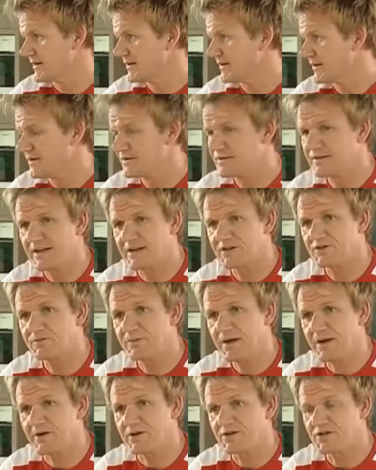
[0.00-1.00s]
a natural
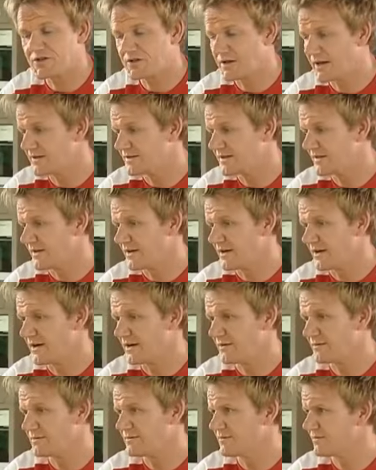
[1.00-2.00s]
marriage and something
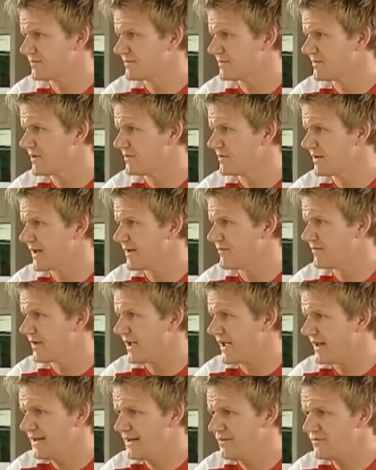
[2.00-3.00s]
I don't have
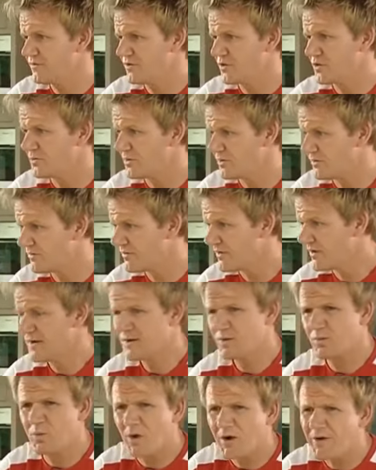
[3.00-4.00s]
any form of
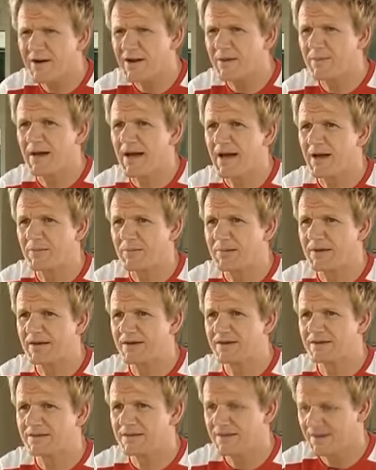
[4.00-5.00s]
worry about
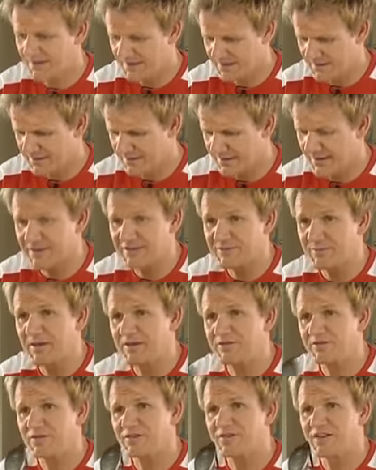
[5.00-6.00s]
because it
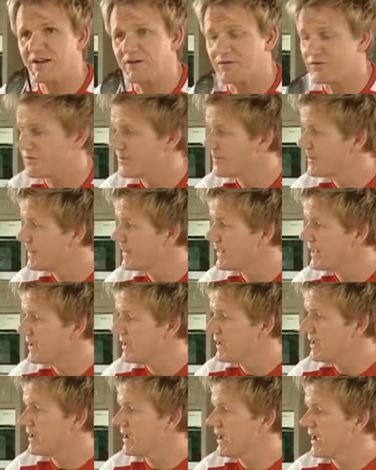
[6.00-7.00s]
speaks for itself.
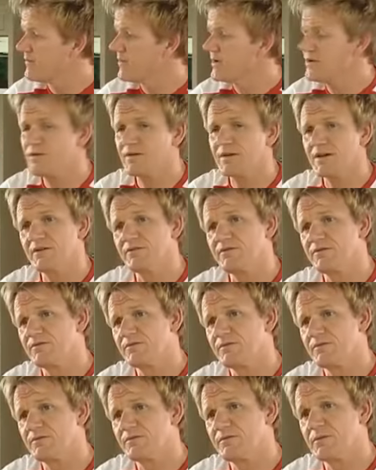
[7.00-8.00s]
And when you think of
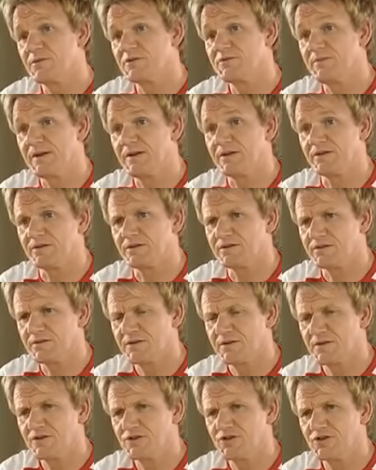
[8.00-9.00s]
what we spend on
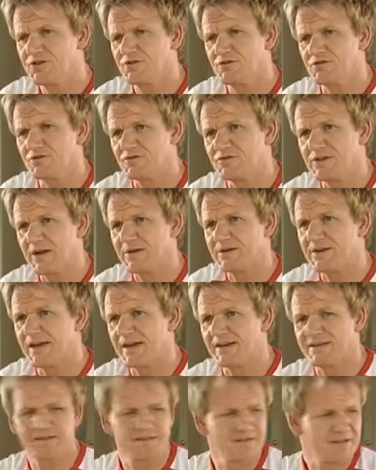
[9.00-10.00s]
shoes
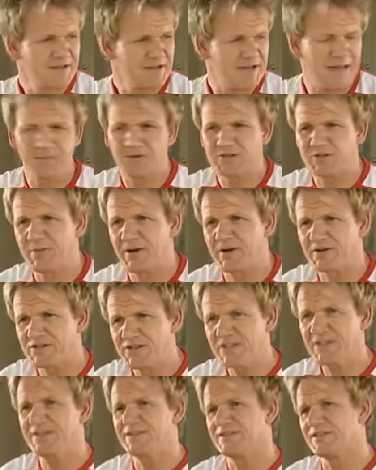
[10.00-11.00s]
nowadays, how much a pair of
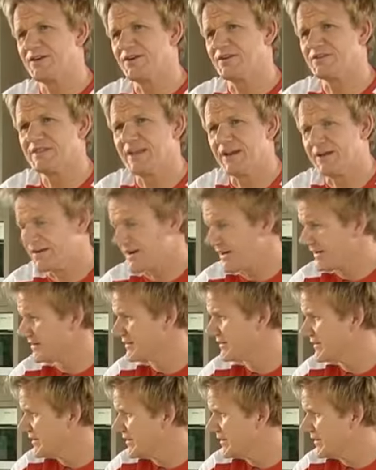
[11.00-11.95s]
jeans cost nowadays,